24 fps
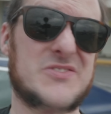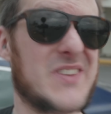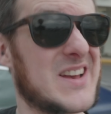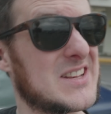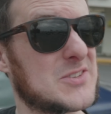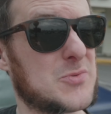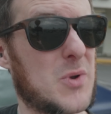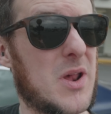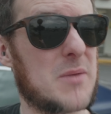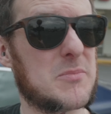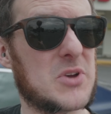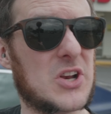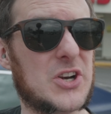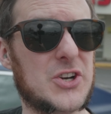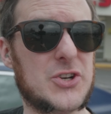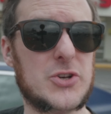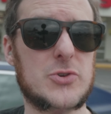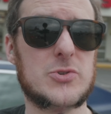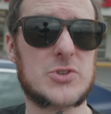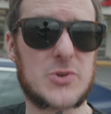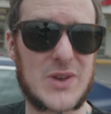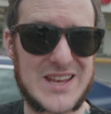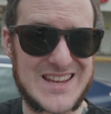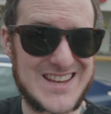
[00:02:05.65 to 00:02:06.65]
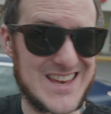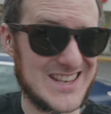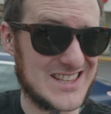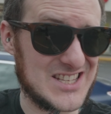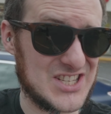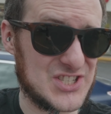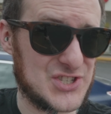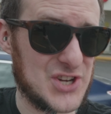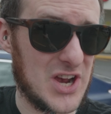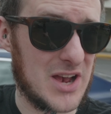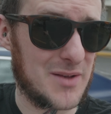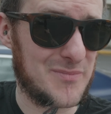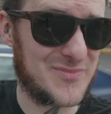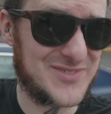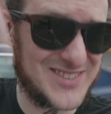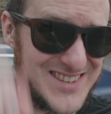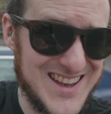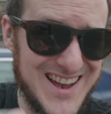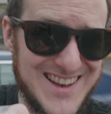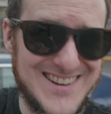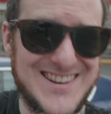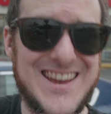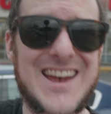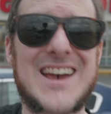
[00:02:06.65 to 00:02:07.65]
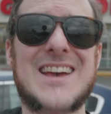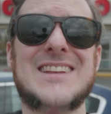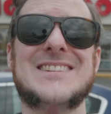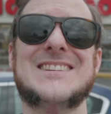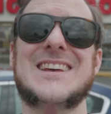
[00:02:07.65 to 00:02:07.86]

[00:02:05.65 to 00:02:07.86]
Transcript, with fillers: so that's what I'm gonna do so I can get this job done